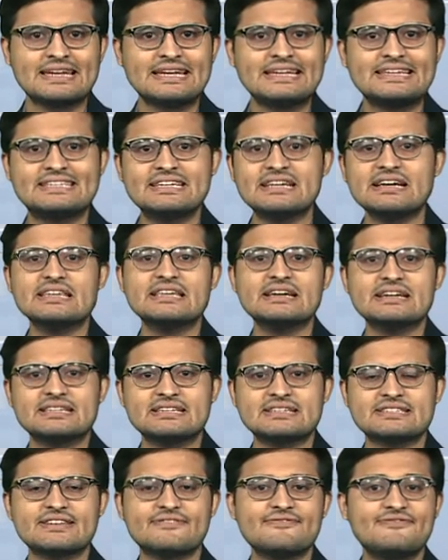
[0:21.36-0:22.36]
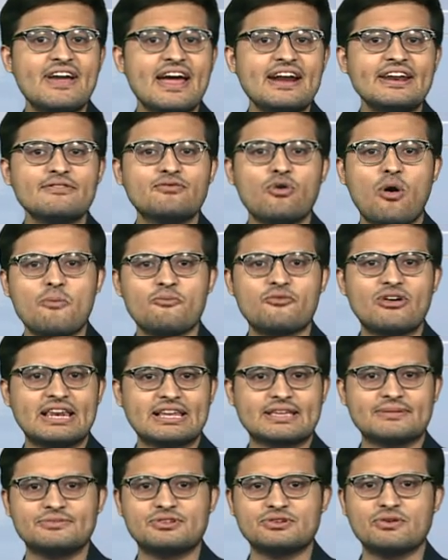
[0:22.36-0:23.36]
Dear learners, a very warm
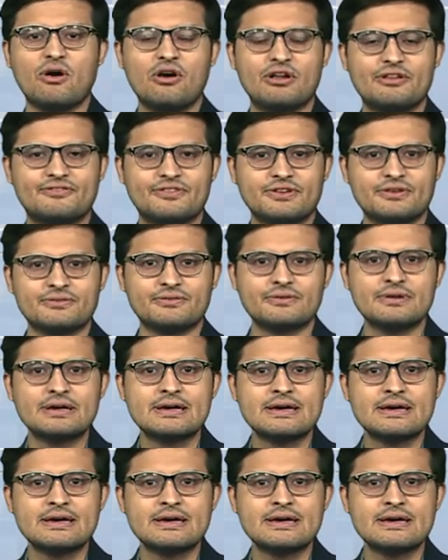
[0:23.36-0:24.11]
welcome to all of you.